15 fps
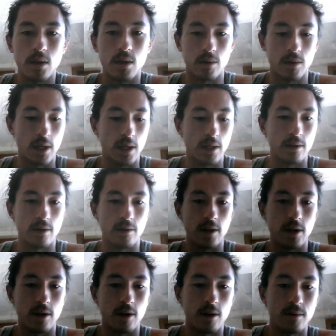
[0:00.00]
Okay, there
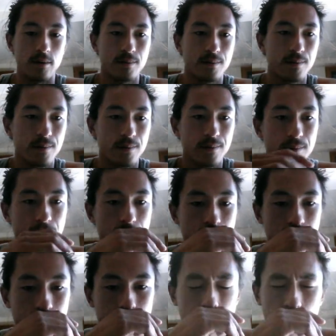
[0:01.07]
they are.
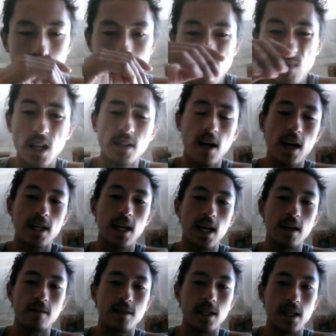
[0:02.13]
Not going
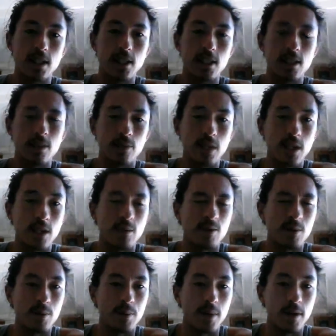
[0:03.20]
to F6 because we need to be
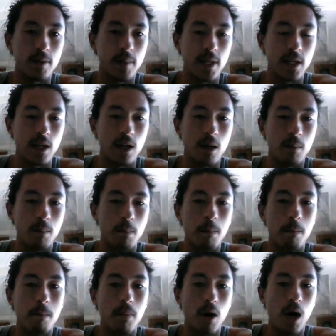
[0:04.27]
prepared to make a
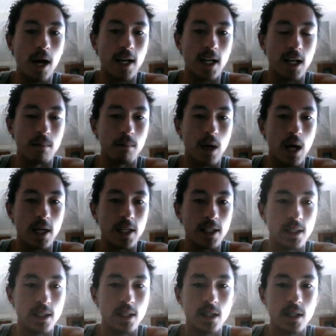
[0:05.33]
blocking body.